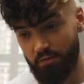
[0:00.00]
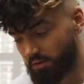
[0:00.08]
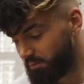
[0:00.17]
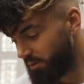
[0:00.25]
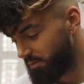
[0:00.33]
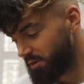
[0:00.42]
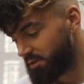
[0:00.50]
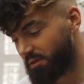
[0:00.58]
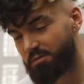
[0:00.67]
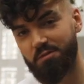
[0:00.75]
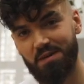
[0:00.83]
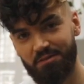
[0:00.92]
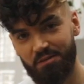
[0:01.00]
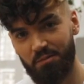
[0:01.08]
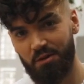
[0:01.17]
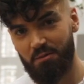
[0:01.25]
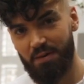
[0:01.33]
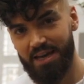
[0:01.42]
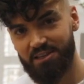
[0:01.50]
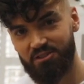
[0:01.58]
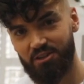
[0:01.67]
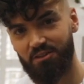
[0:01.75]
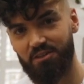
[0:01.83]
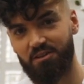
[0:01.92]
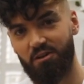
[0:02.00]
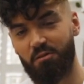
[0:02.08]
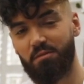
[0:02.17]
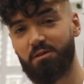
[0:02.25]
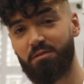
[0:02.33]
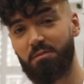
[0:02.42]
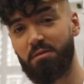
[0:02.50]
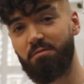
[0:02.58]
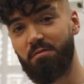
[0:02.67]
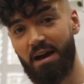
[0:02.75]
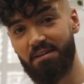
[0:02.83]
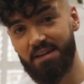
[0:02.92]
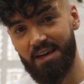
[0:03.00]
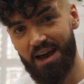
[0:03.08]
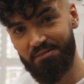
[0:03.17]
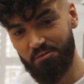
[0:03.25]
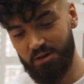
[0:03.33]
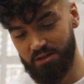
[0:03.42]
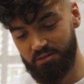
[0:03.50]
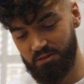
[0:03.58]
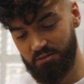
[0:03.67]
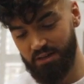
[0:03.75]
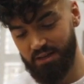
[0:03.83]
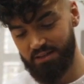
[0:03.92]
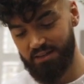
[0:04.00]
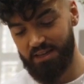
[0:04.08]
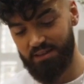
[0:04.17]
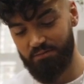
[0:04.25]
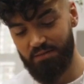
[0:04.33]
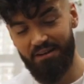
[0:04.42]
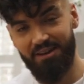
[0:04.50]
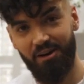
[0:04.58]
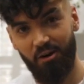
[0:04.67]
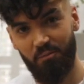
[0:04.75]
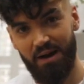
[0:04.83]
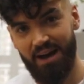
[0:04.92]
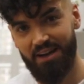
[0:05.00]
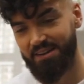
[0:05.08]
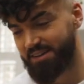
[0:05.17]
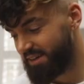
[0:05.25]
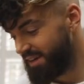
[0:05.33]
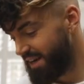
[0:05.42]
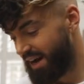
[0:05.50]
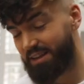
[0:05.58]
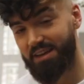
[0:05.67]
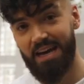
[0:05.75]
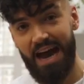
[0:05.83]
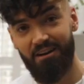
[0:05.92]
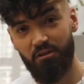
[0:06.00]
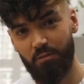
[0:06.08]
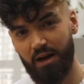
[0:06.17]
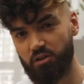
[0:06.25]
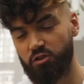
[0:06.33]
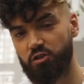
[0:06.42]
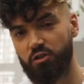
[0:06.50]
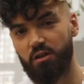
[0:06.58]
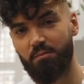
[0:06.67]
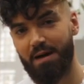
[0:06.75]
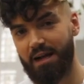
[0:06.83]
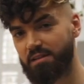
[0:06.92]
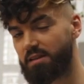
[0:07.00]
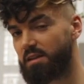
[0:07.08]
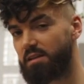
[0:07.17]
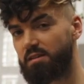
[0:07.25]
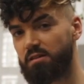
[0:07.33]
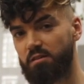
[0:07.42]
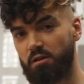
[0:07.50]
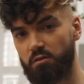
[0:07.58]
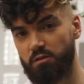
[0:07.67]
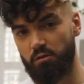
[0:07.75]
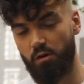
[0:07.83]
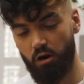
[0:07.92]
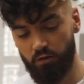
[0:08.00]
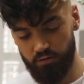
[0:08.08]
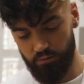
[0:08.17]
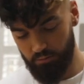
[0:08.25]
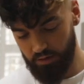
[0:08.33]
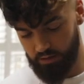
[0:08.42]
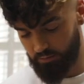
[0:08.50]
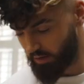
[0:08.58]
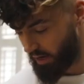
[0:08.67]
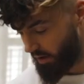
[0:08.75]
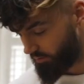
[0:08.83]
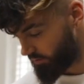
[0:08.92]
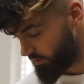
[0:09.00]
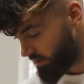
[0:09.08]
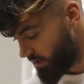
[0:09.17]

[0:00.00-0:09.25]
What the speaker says: oven, but first obviously we have to put the pastry on the top. You have to be very careful when you do this. It's a very hot pan and the caramel, sugar melted, is so hot, so please be careful.